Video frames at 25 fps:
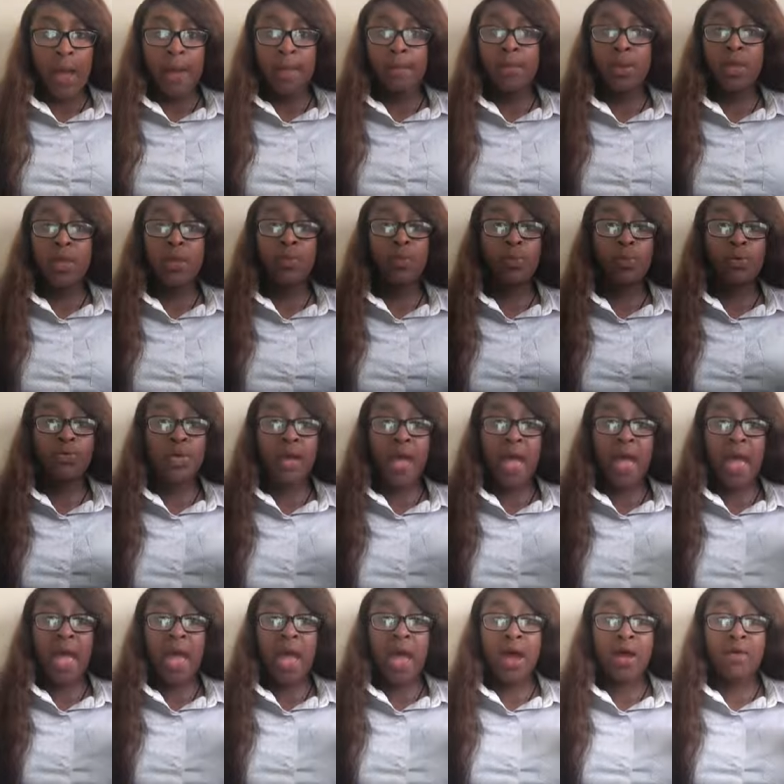people that
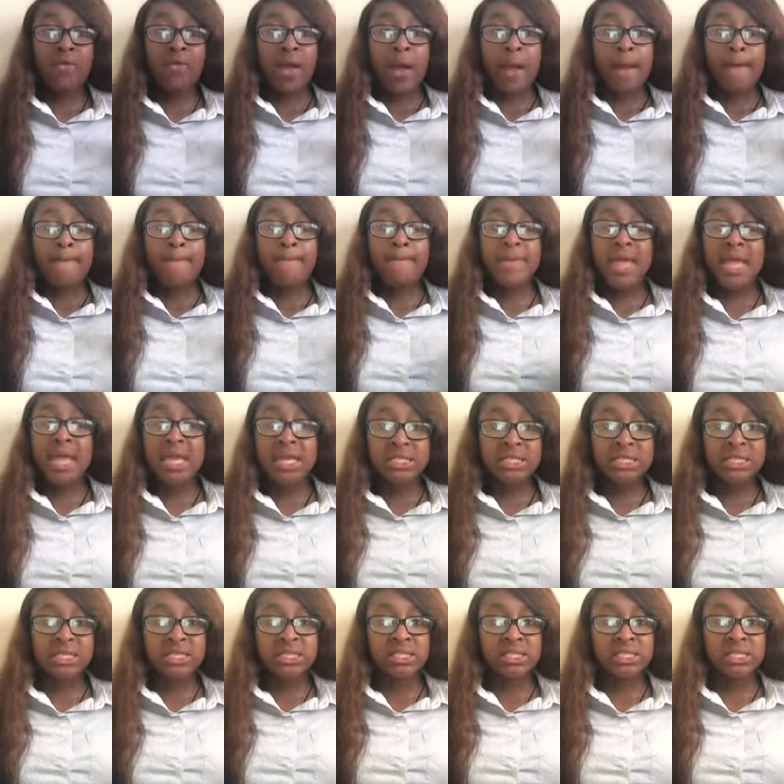have made
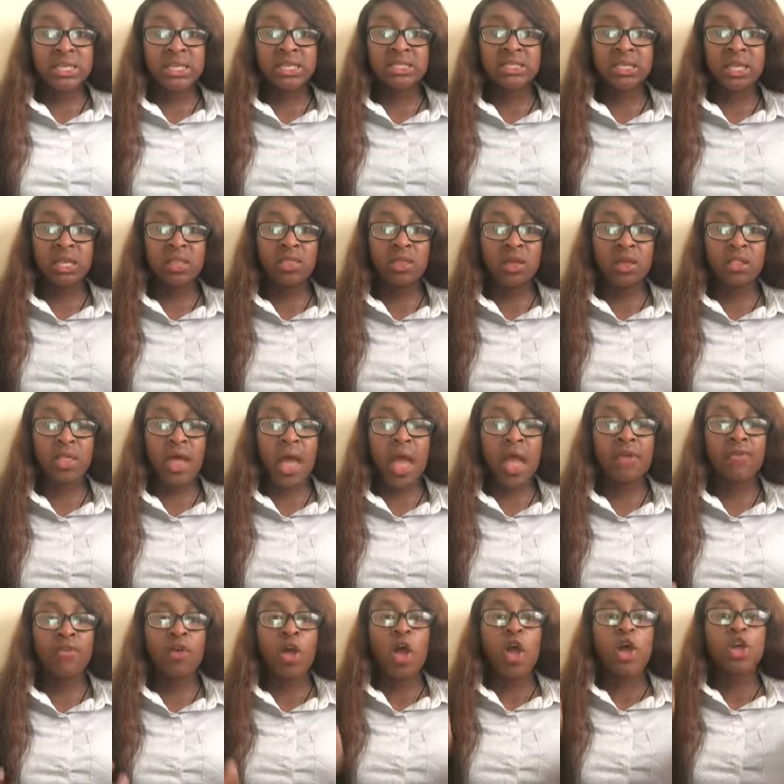success in their
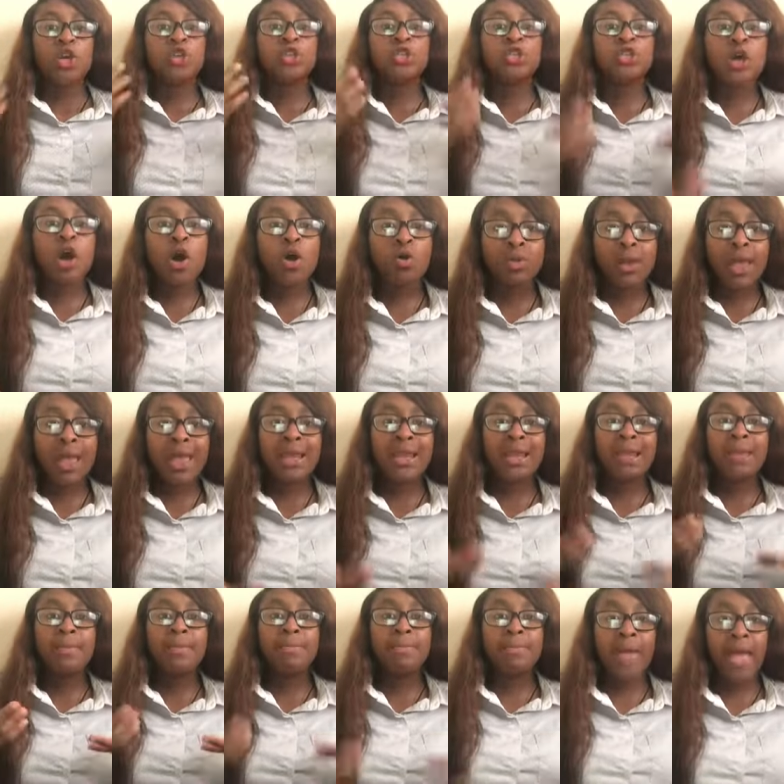life,
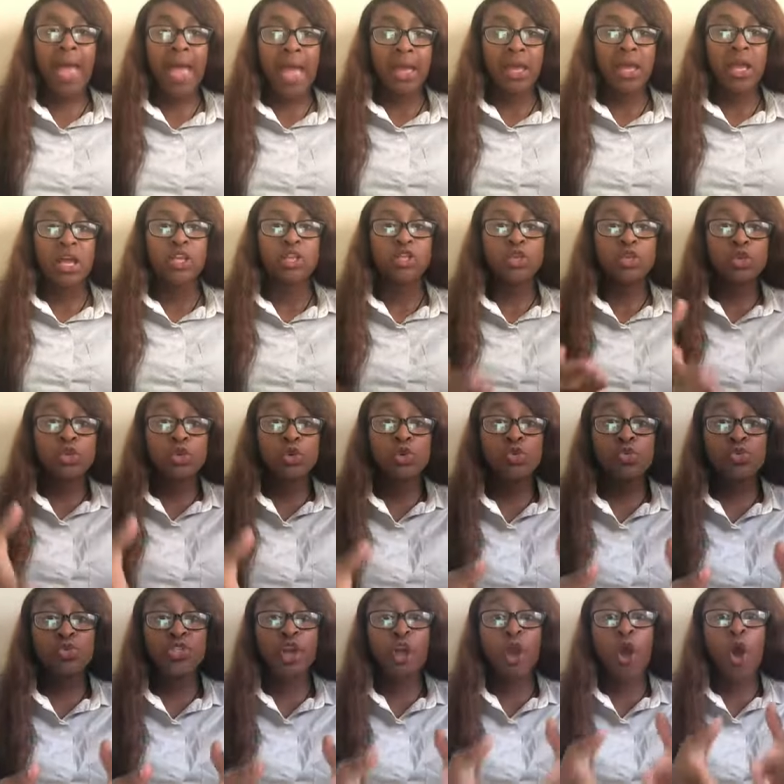donating back
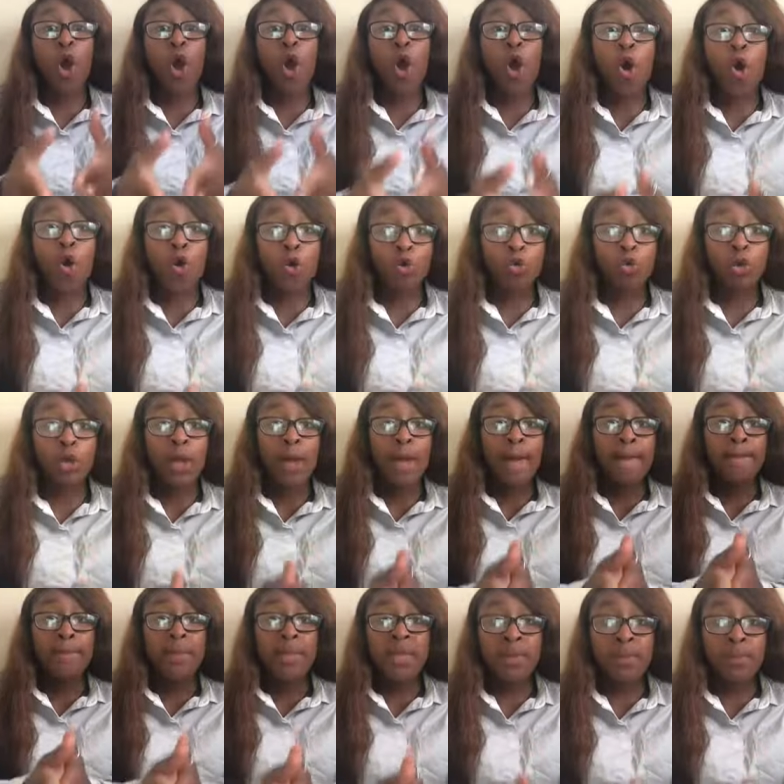to their own
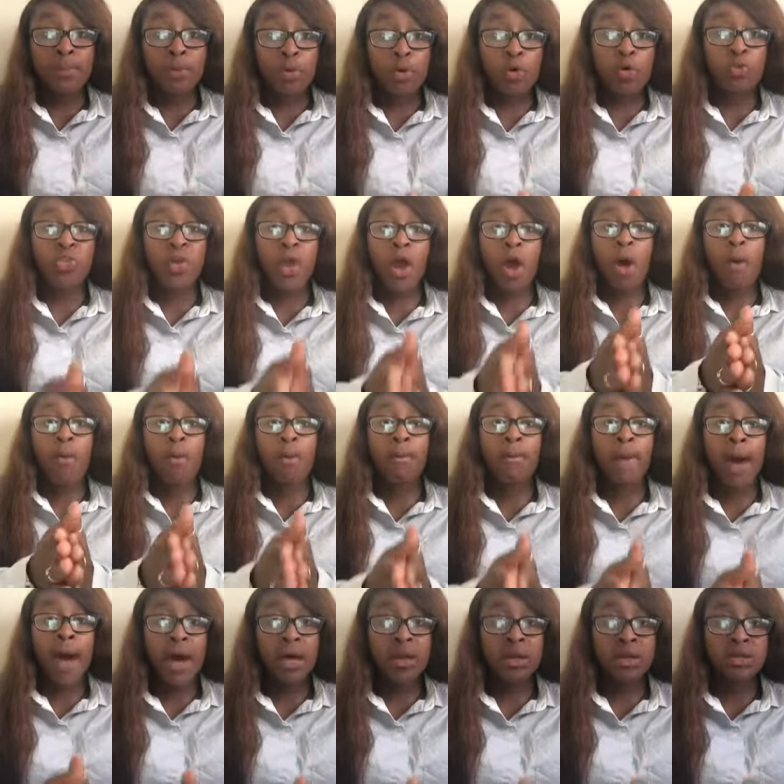people, their alma
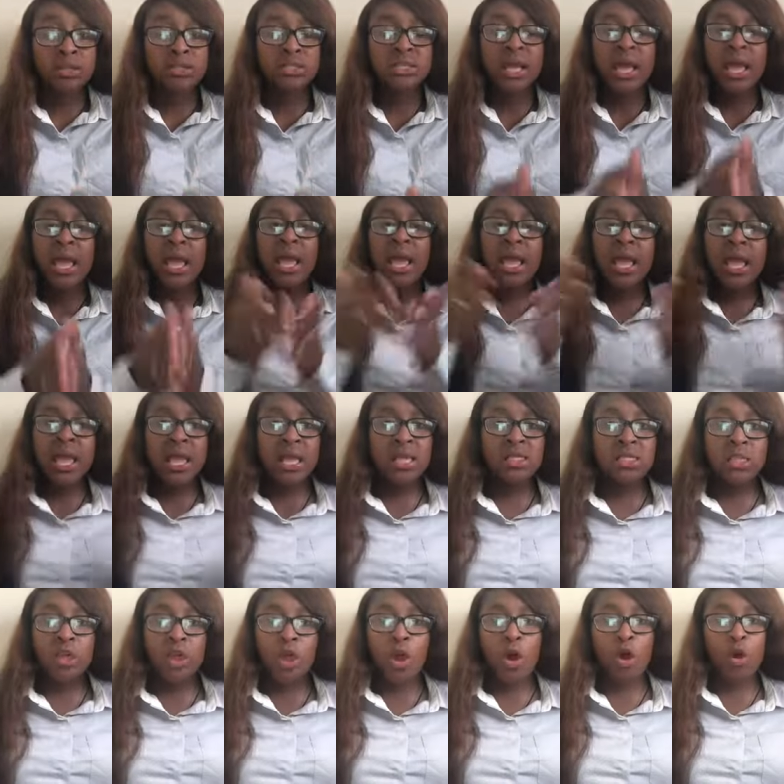maters, in
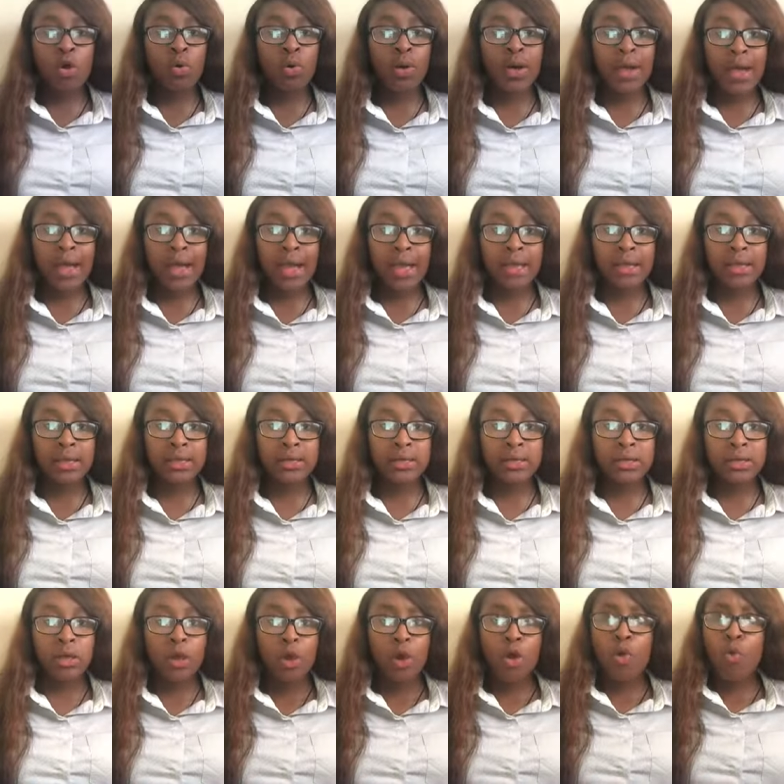their own kind.
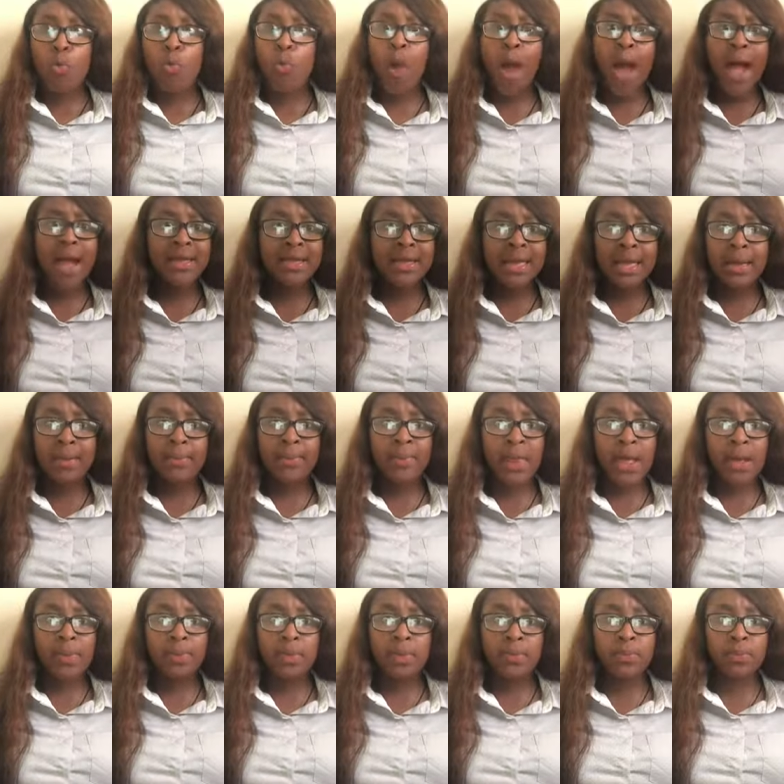Why can't
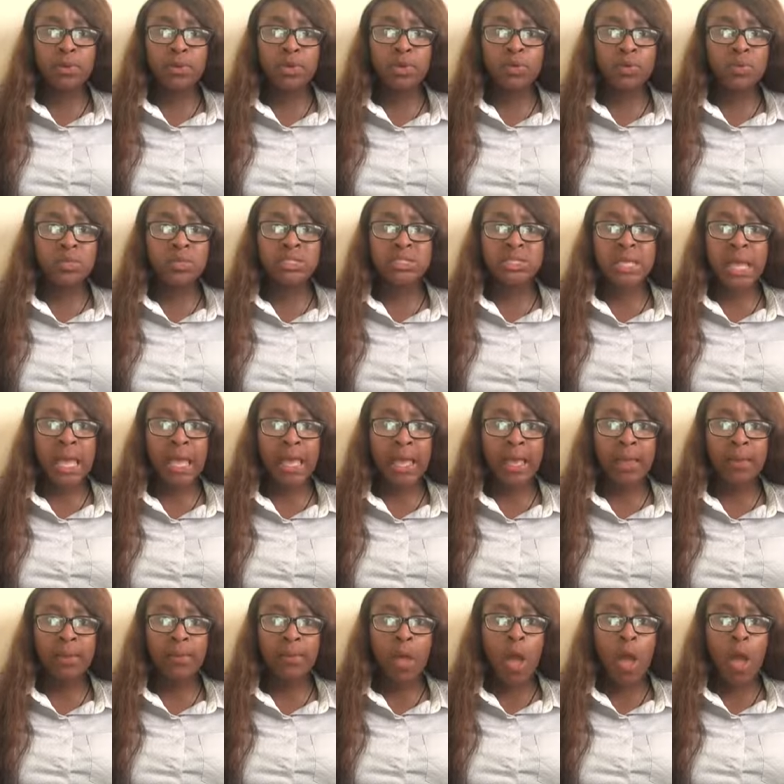black people do the same?